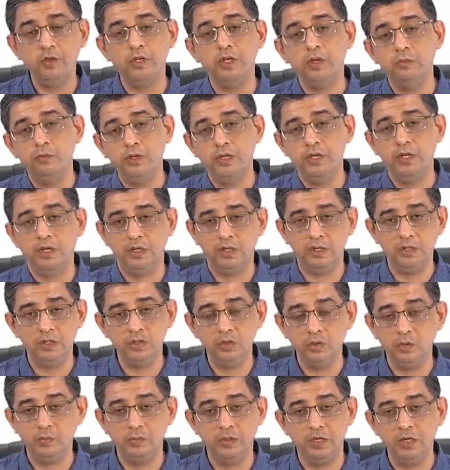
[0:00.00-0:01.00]
you keep the ductus
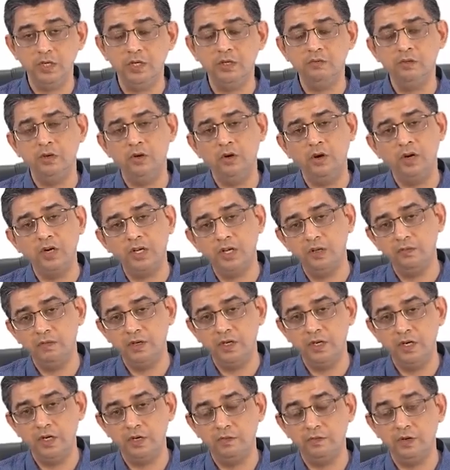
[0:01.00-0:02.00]
open, it will not give
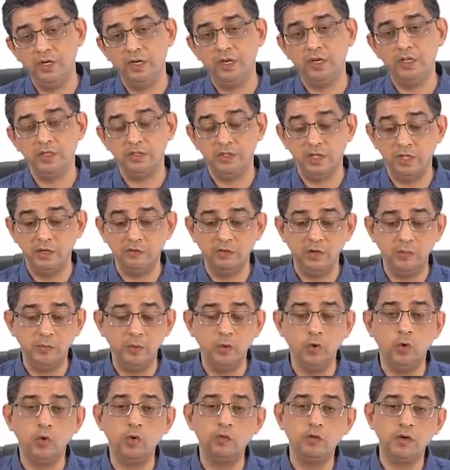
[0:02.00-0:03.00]
any advantage. There will
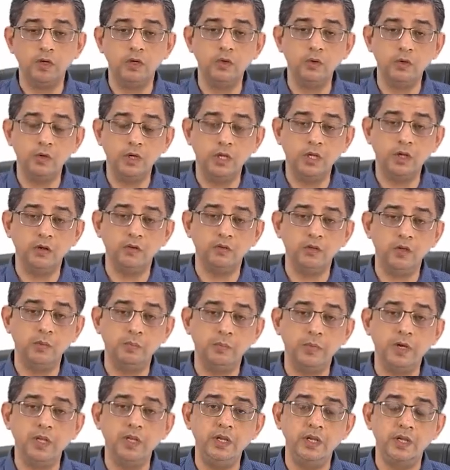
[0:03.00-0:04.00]
be overloading of the
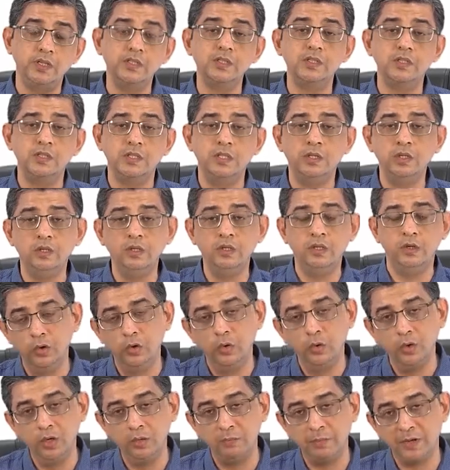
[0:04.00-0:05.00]
pre-existing
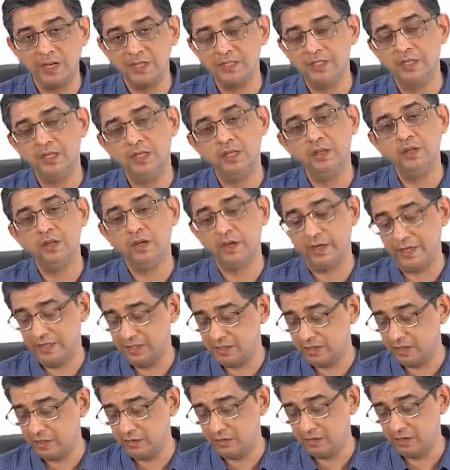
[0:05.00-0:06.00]
load present in the right
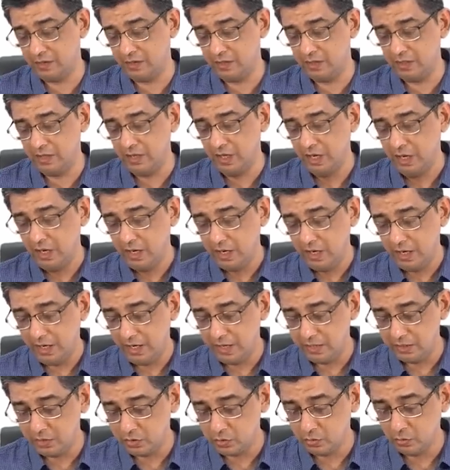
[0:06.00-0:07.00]
side of the heart.
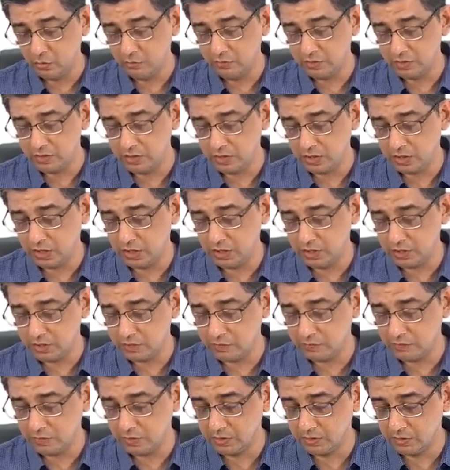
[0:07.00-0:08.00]
And so was the case
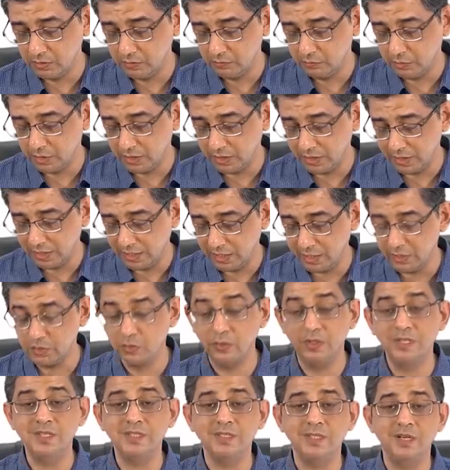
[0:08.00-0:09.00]
with what I
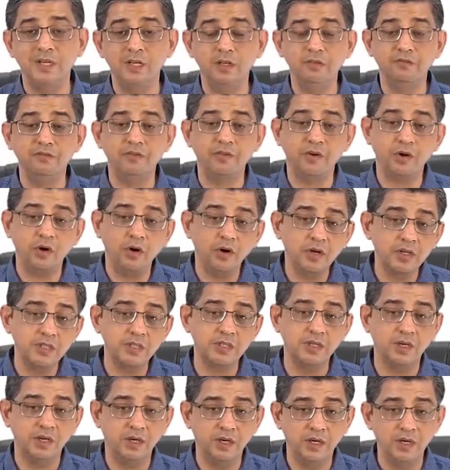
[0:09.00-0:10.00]
casually said of frog's
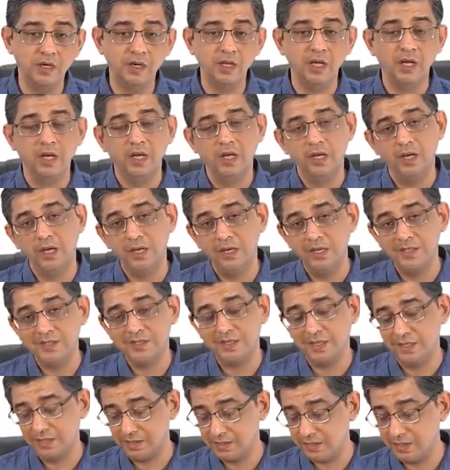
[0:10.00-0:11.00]
heart, in a
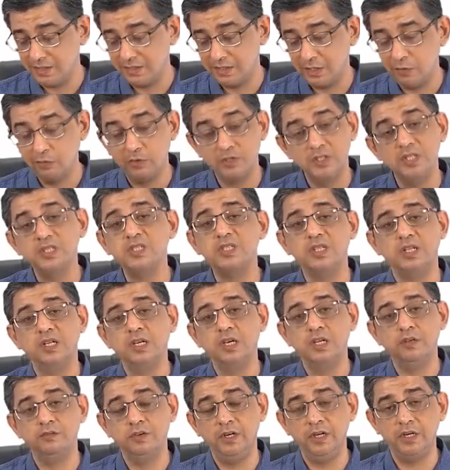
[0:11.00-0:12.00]
sense that there was a
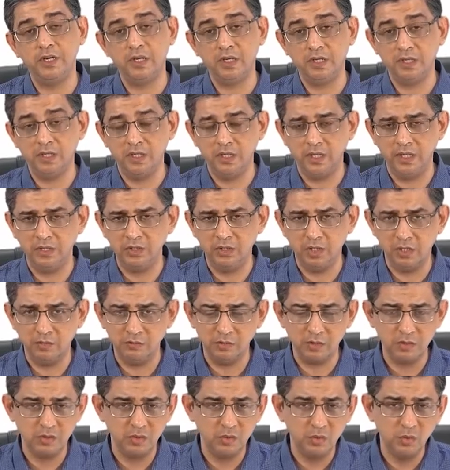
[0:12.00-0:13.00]
single ventricle and there
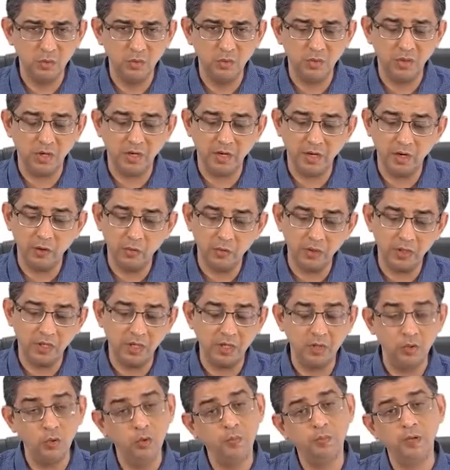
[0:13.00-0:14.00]
was no
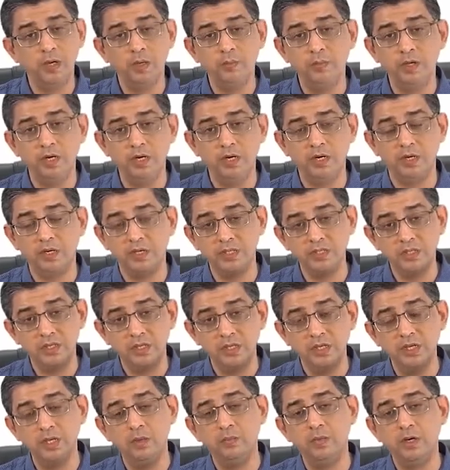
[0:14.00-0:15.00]
aorta, no pulmonary artery,
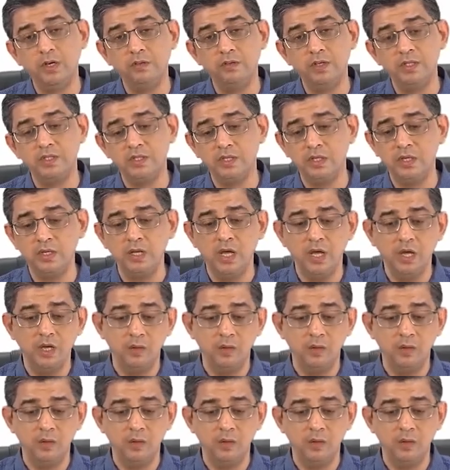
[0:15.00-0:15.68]
single blood vessel